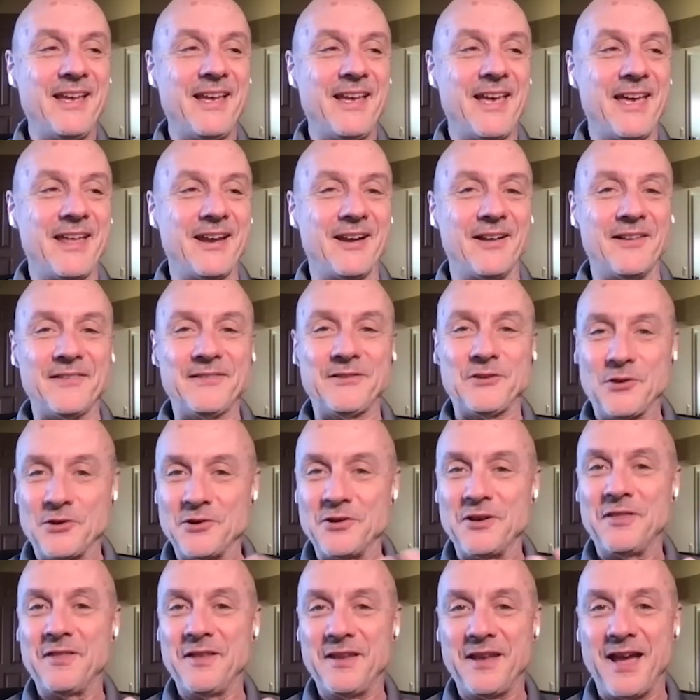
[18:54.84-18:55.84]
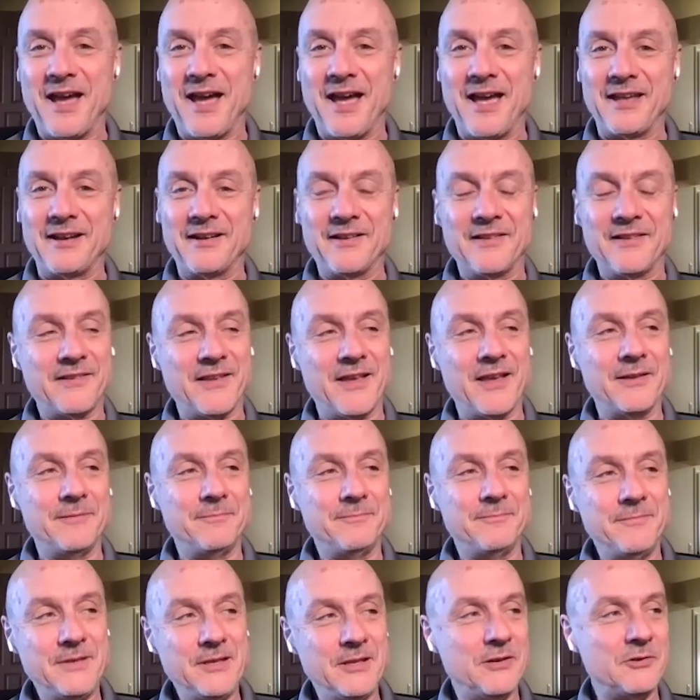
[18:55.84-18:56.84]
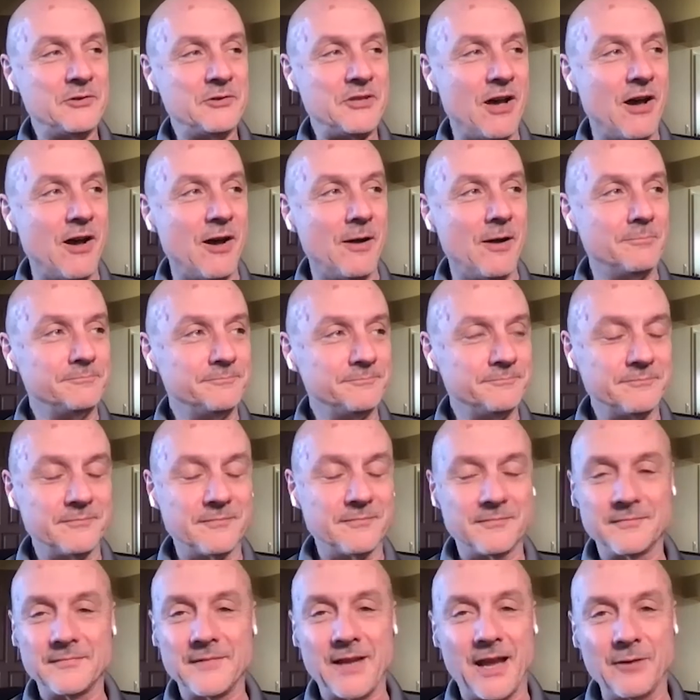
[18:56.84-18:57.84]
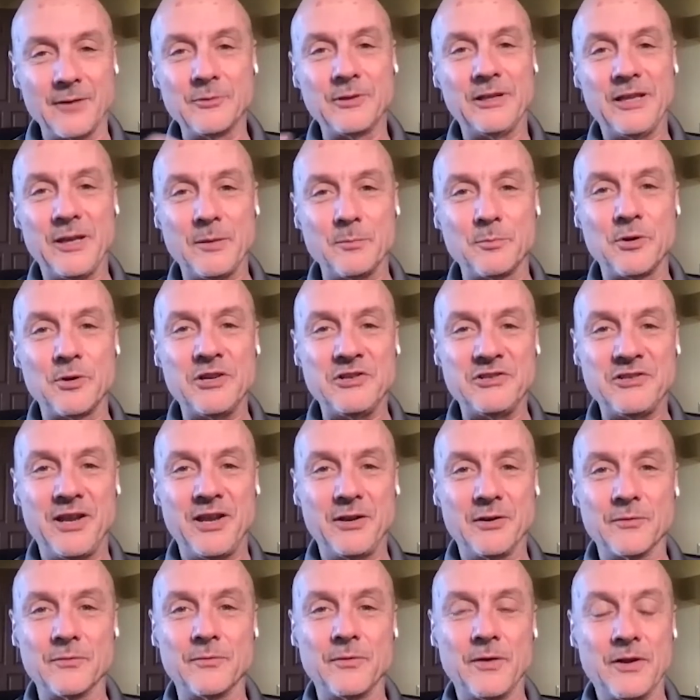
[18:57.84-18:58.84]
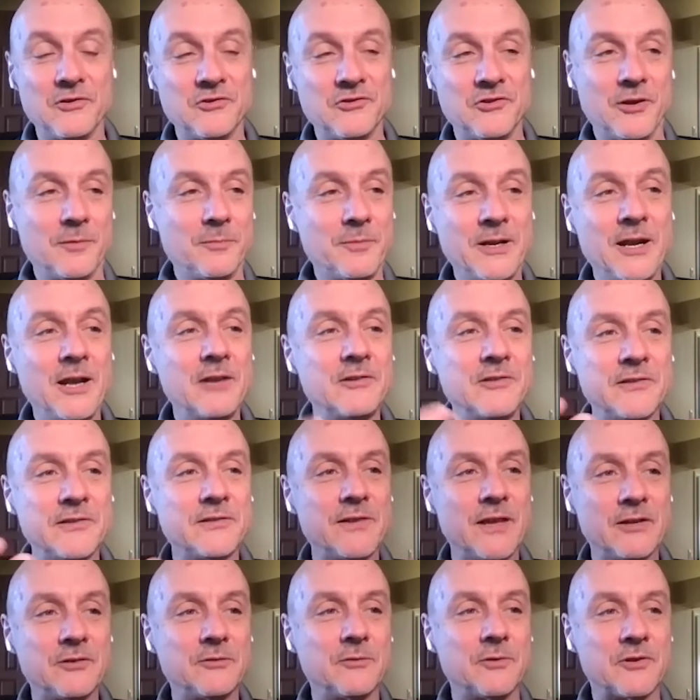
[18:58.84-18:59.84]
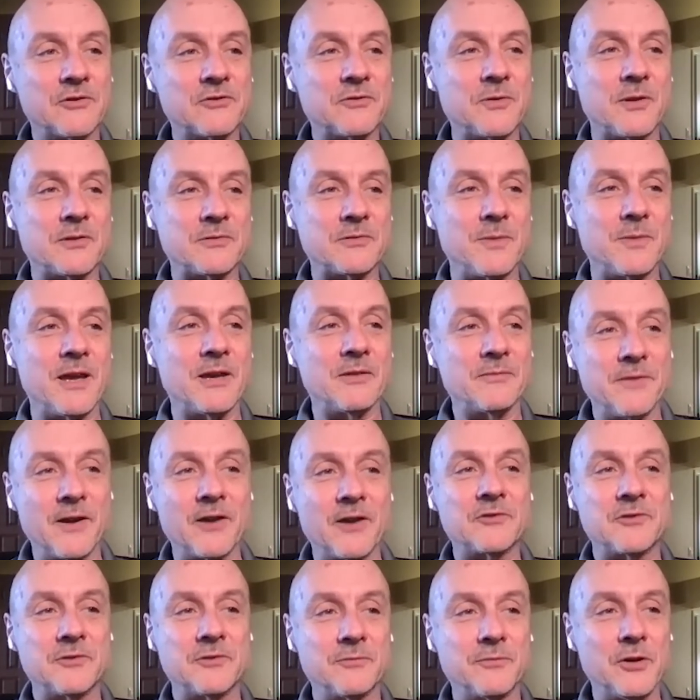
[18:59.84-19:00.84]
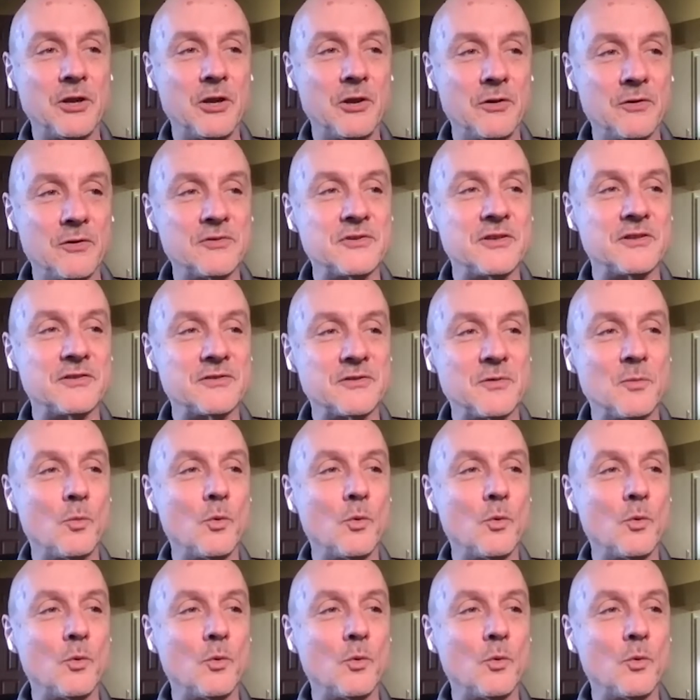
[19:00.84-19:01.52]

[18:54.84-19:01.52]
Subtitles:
And I'll turn to the guy and I'll say, Tom, I really appreciate your friendship. And I'd just like to express my affection for you using some